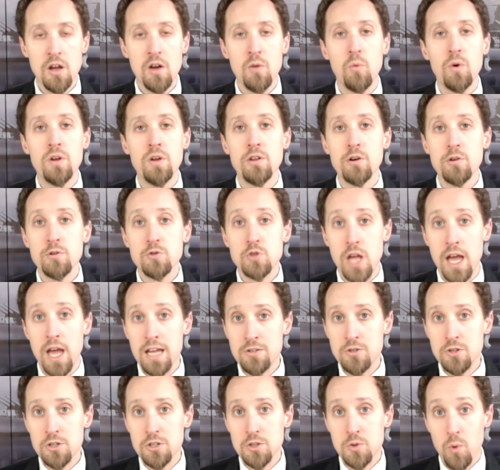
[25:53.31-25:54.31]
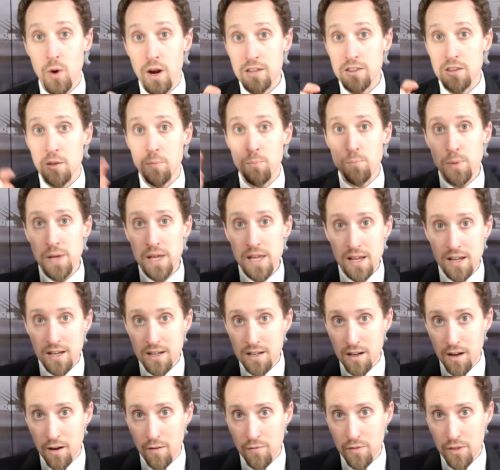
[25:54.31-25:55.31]
when those hedges were at the
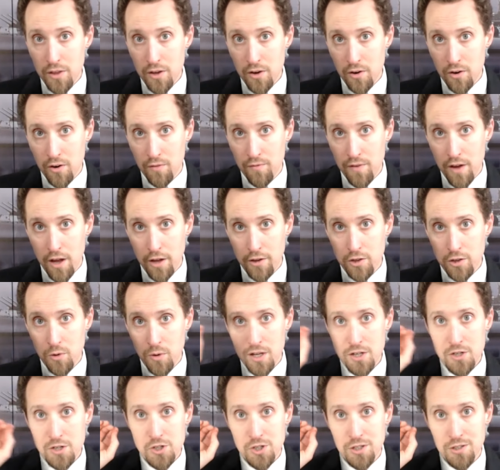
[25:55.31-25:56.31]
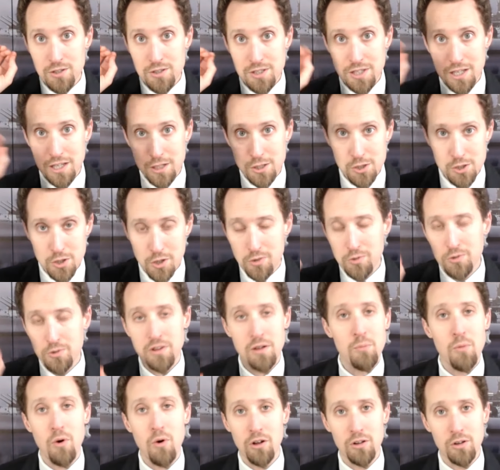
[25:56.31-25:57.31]
peak of their valuations, they sold
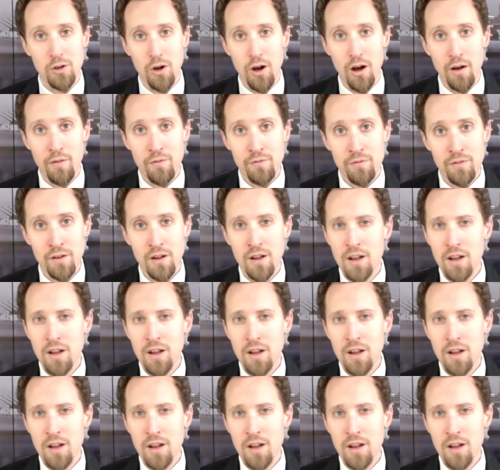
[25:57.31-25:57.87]
them all off.